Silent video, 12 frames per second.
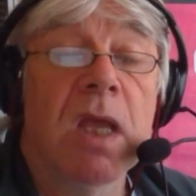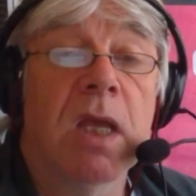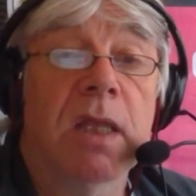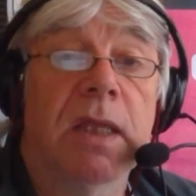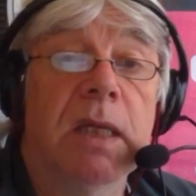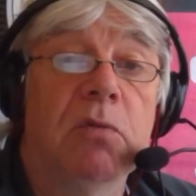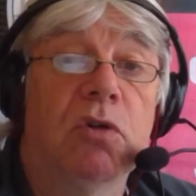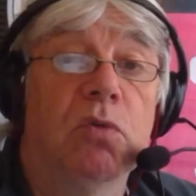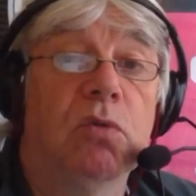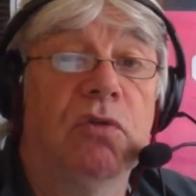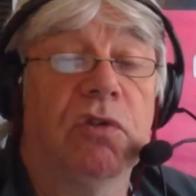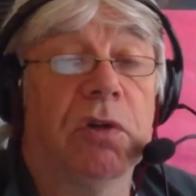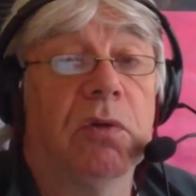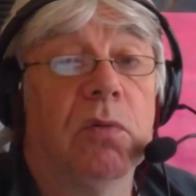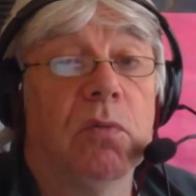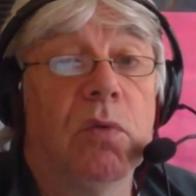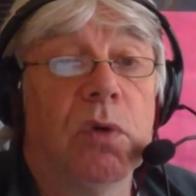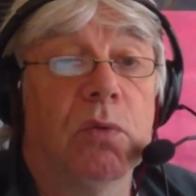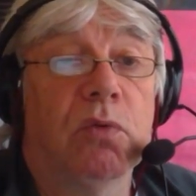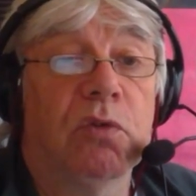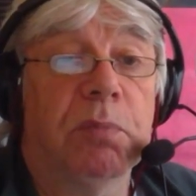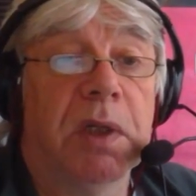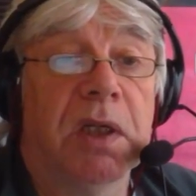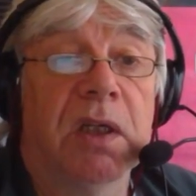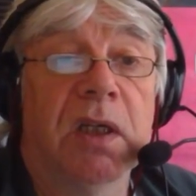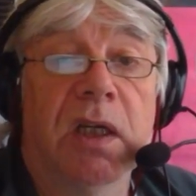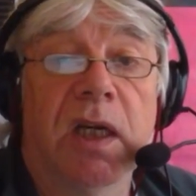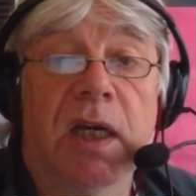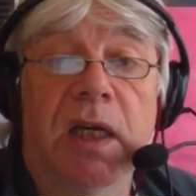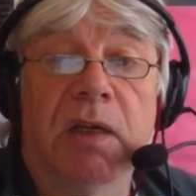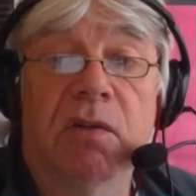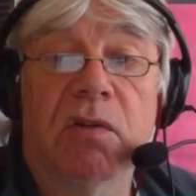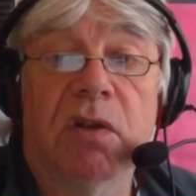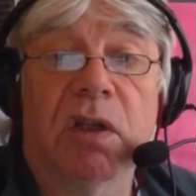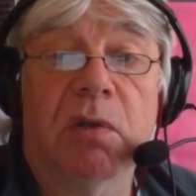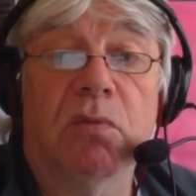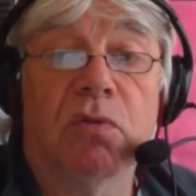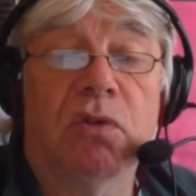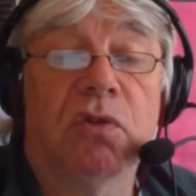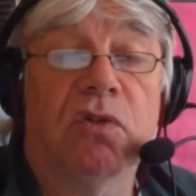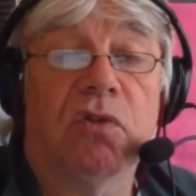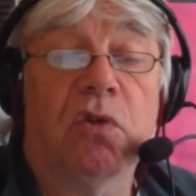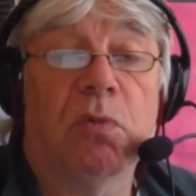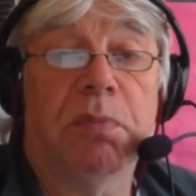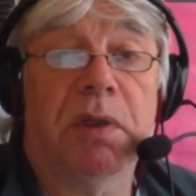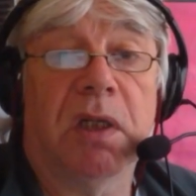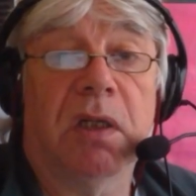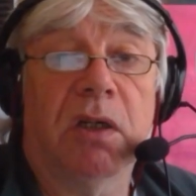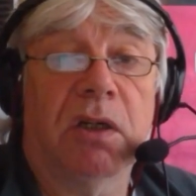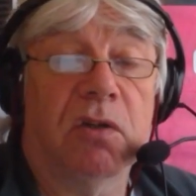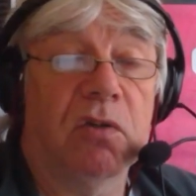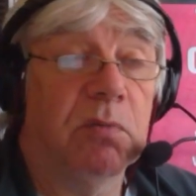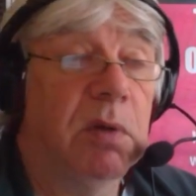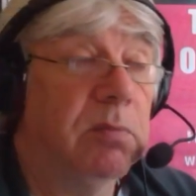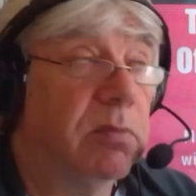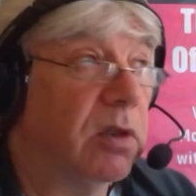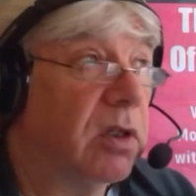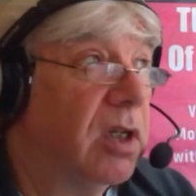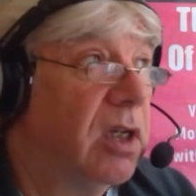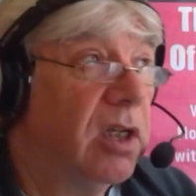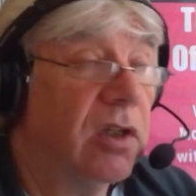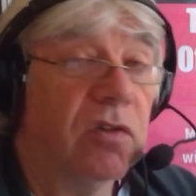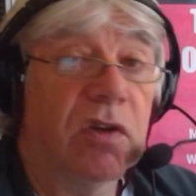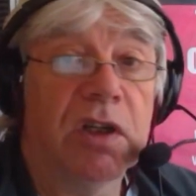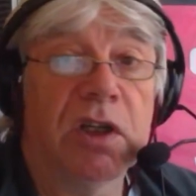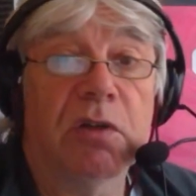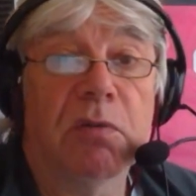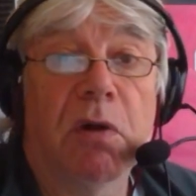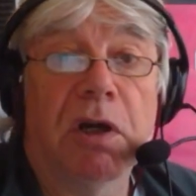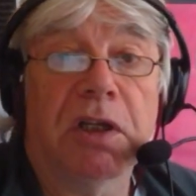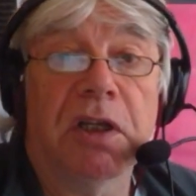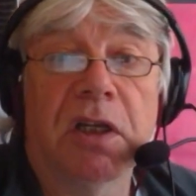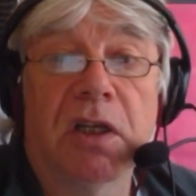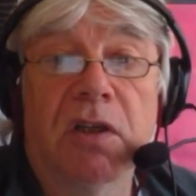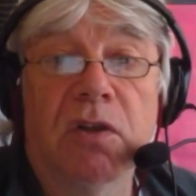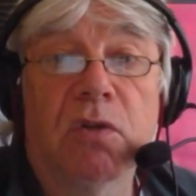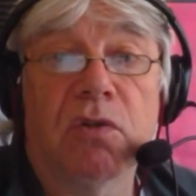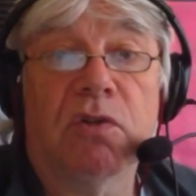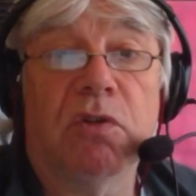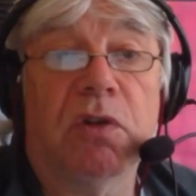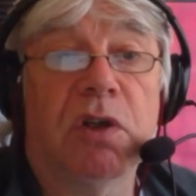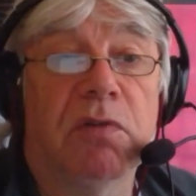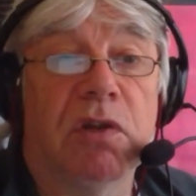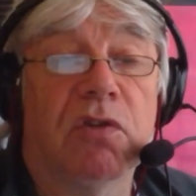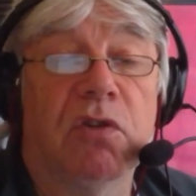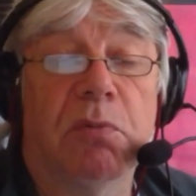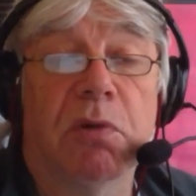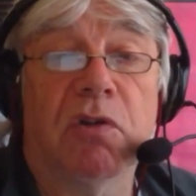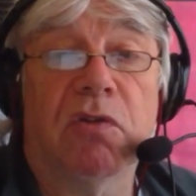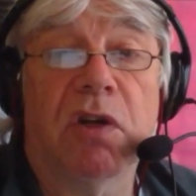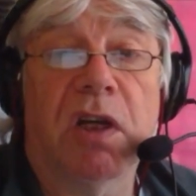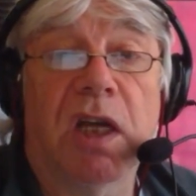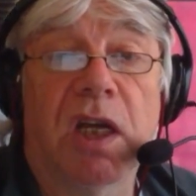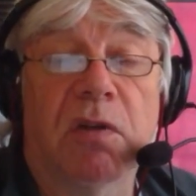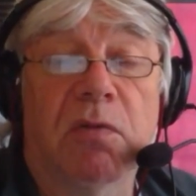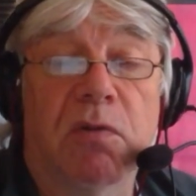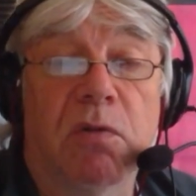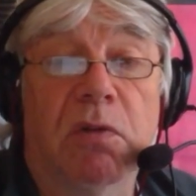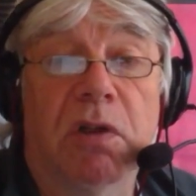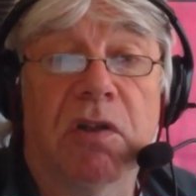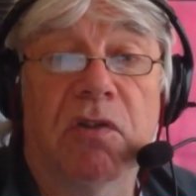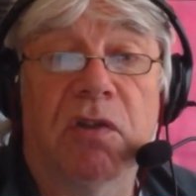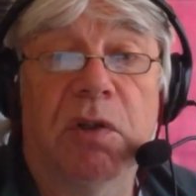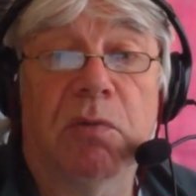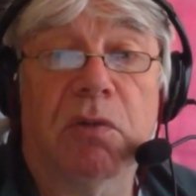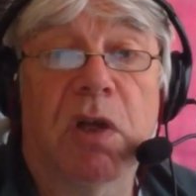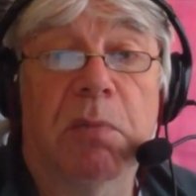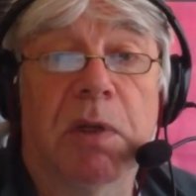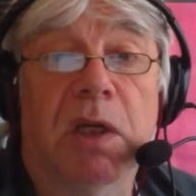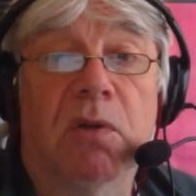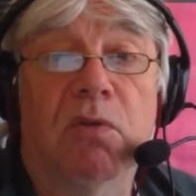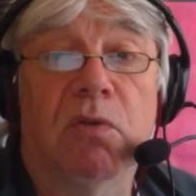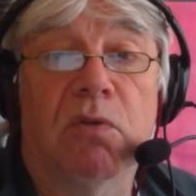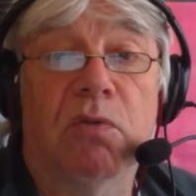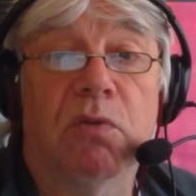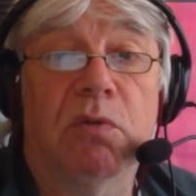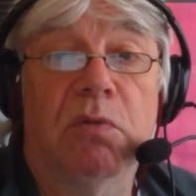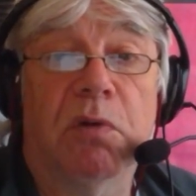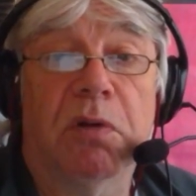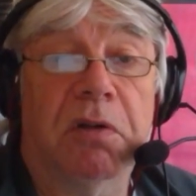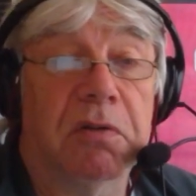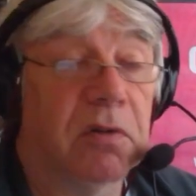They would also wheel spin and they would stoppy. I can remember telling a rider not to give it too much handful as he was coming out onto a